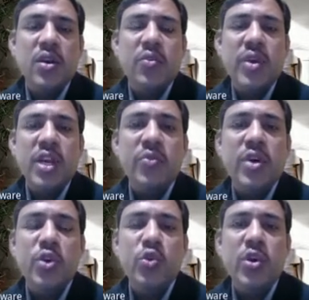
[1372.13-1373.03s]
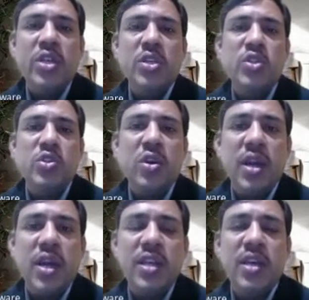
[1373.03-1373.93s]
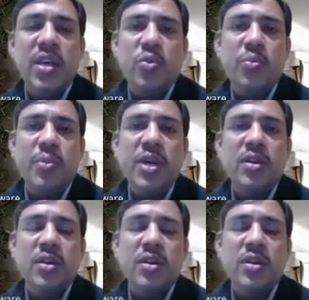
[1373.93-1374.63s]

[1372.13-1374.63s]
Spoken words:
whenever you install any equipment